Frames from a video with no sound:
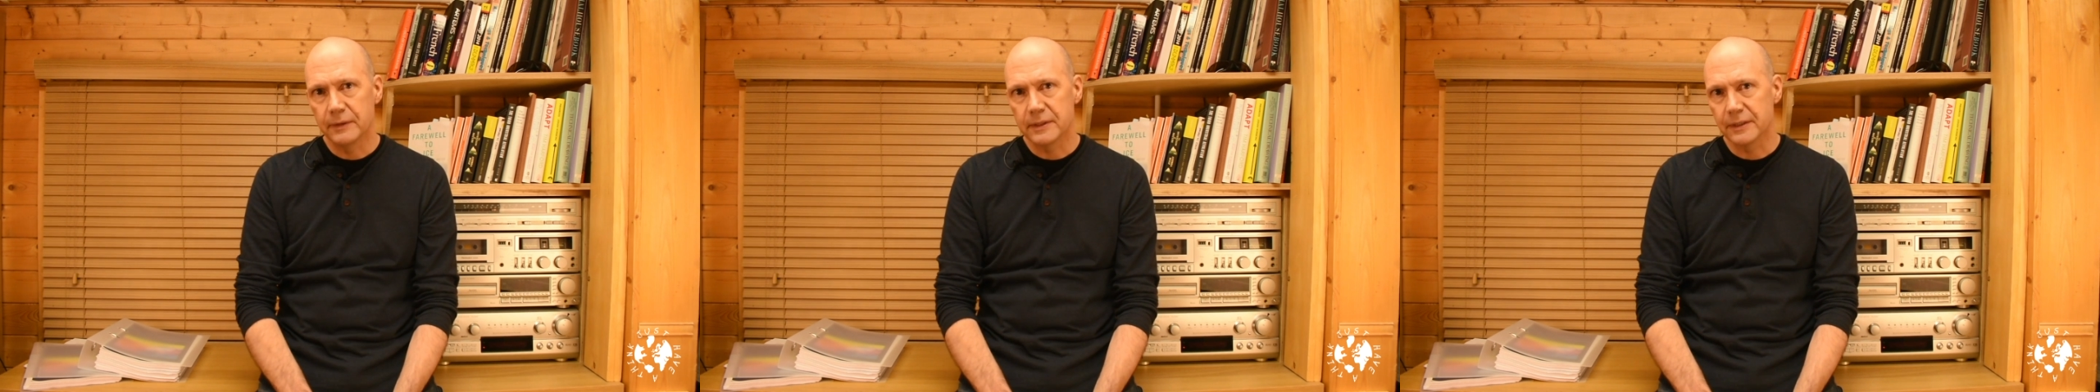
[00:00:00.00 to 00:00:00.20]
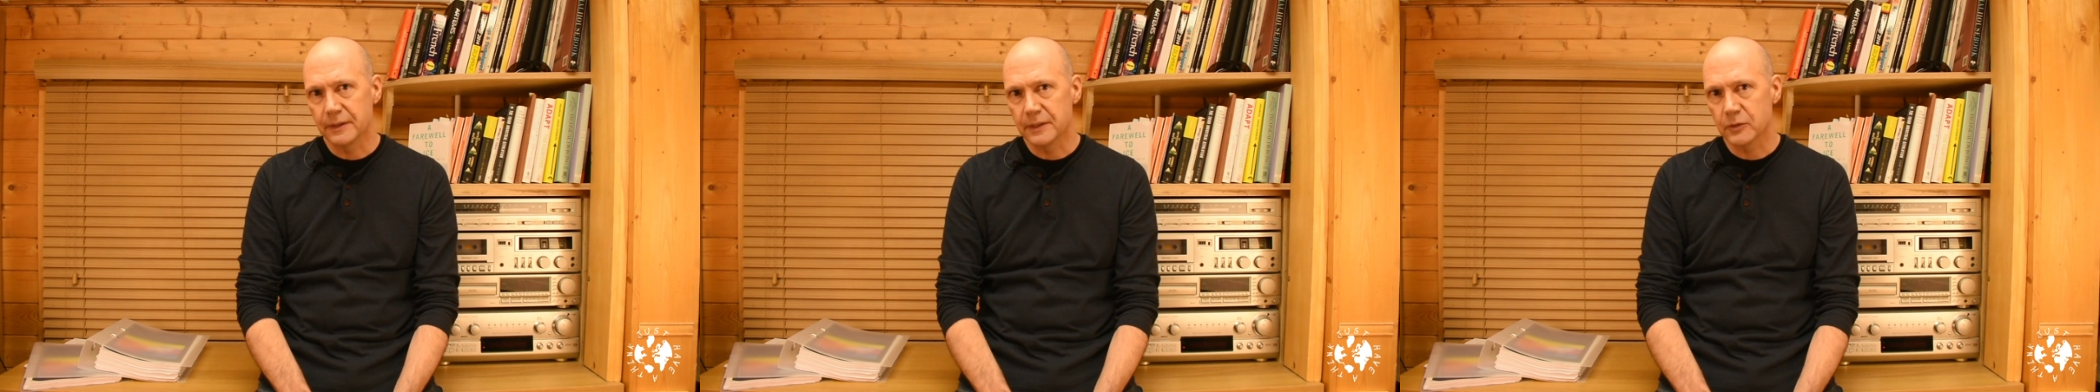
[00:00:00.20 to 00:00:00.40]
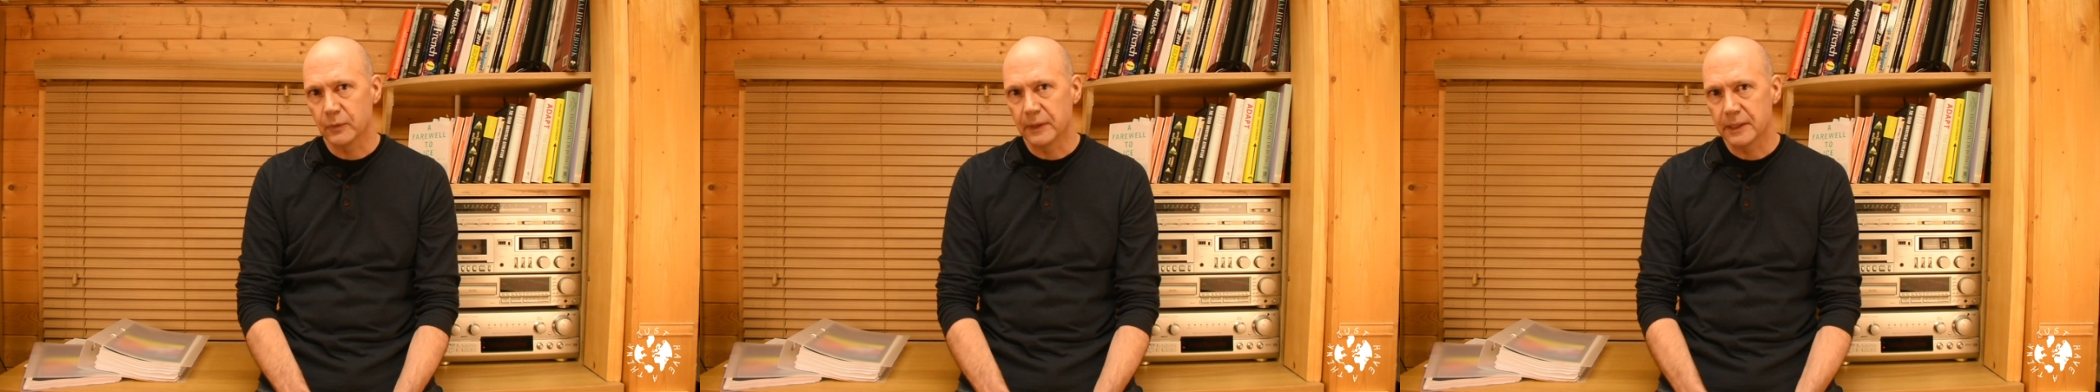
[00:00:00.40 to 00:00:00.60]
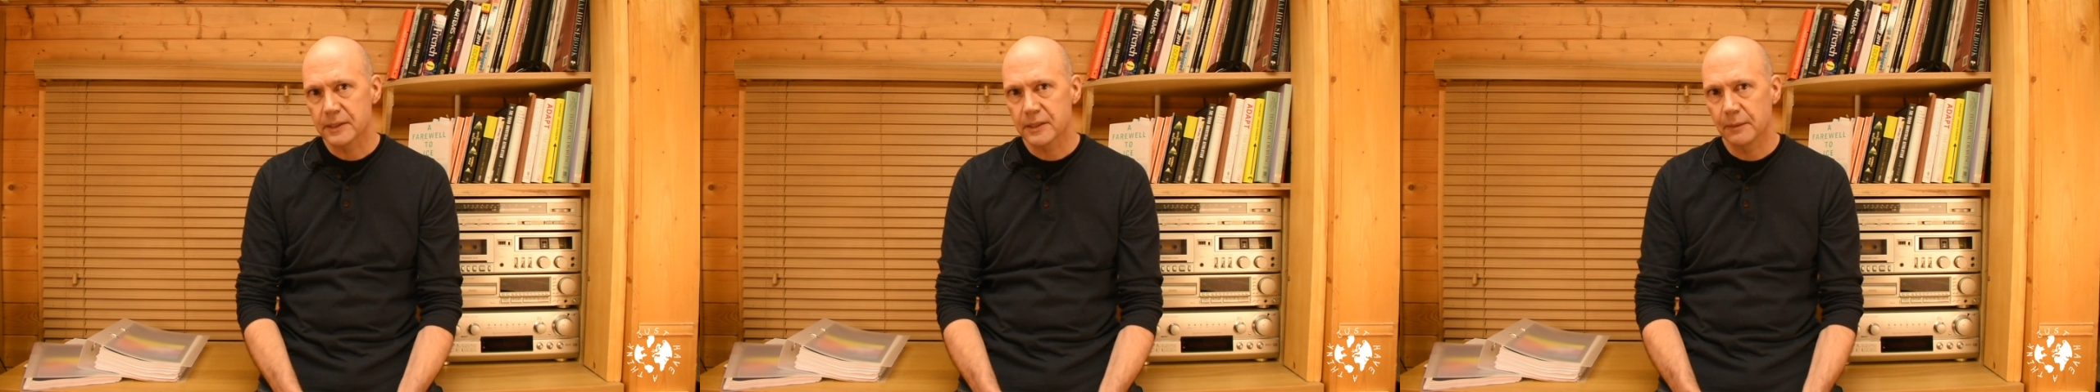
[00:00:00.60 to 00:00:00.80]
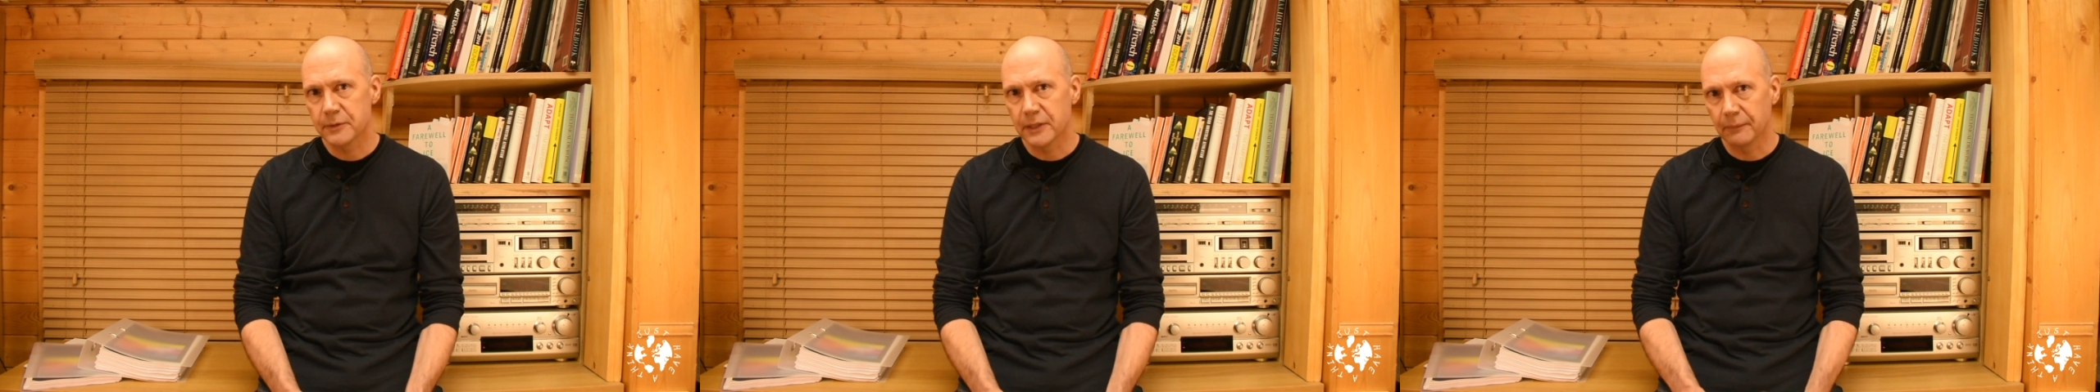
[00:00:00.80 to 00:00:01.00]
into this week's
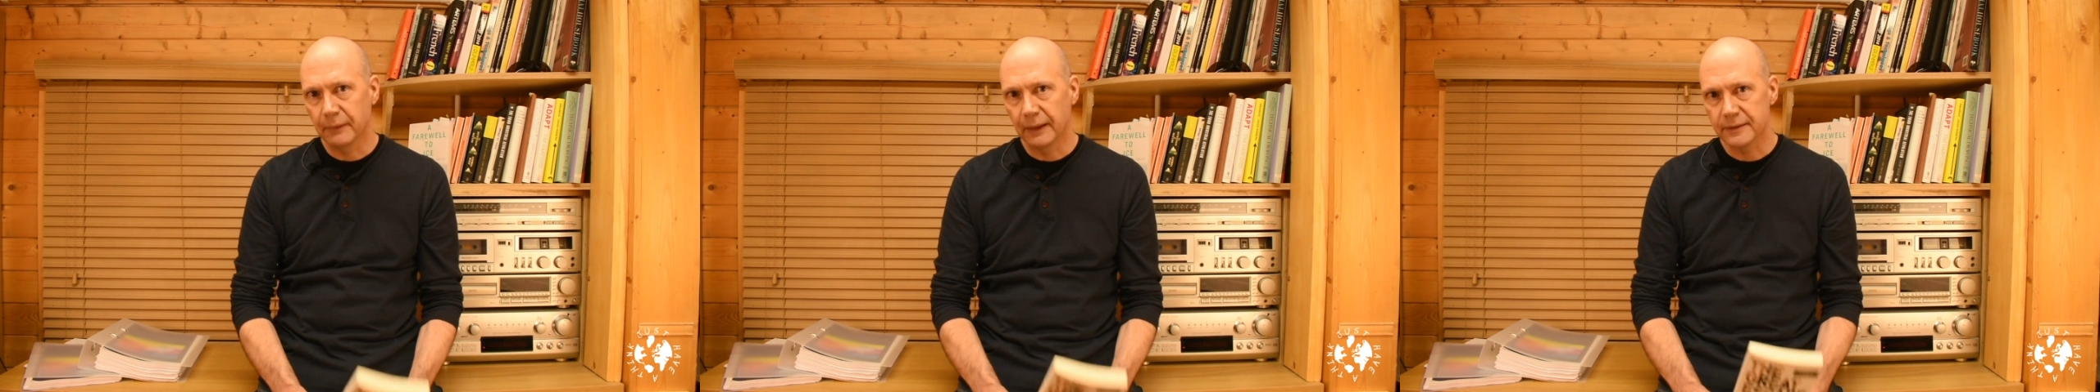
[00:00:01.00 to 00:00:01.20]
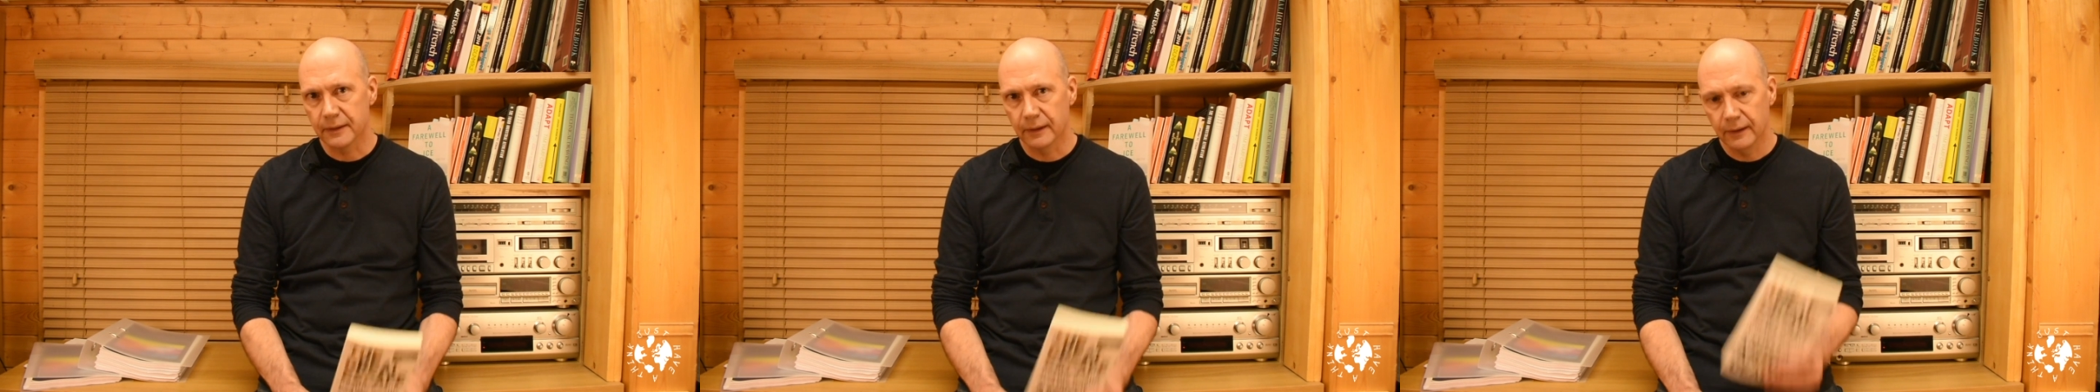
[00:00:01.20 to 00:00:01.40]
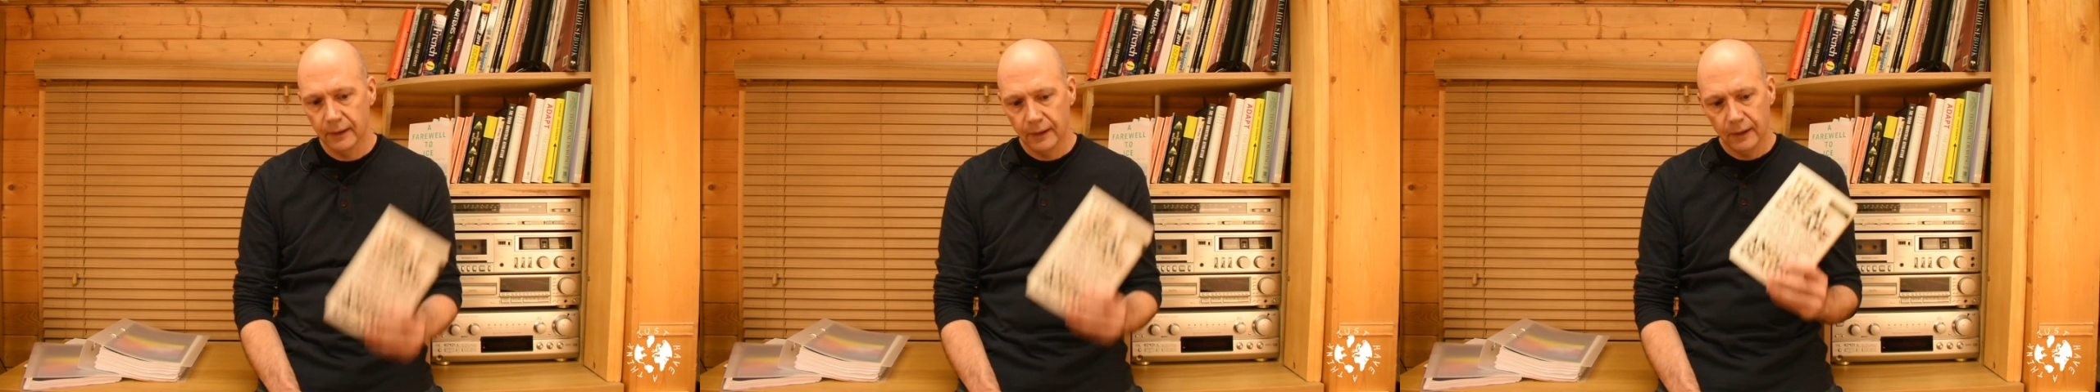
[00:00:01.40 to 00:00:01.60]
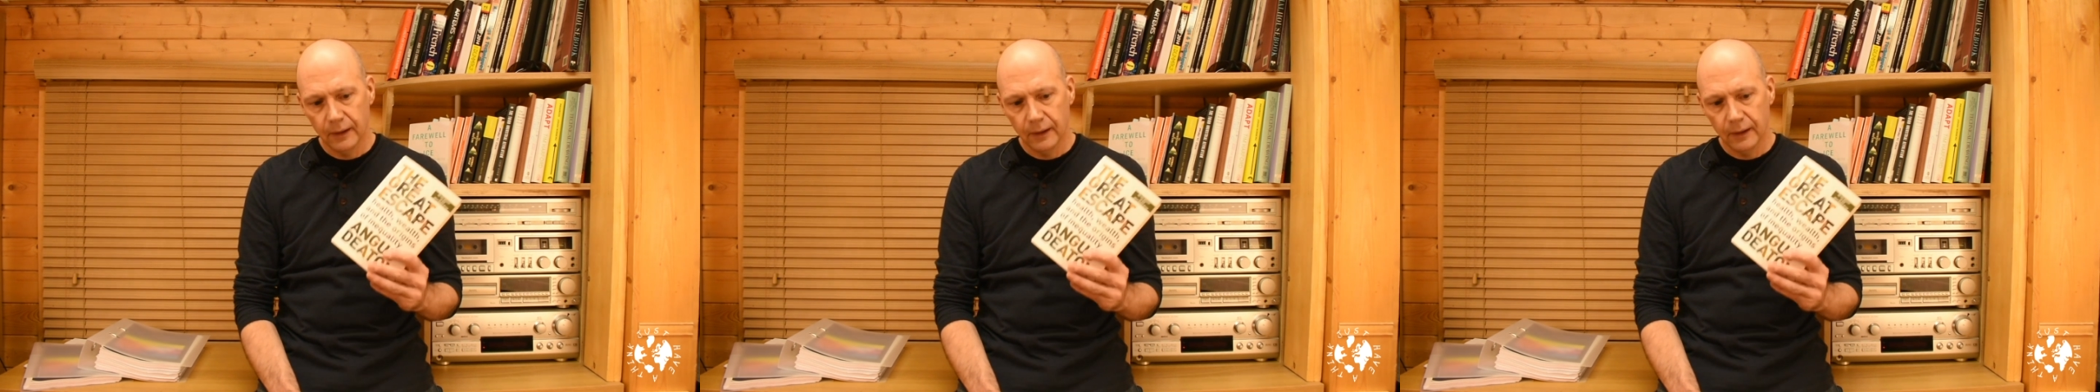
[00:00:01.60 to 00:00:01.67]
subject matter,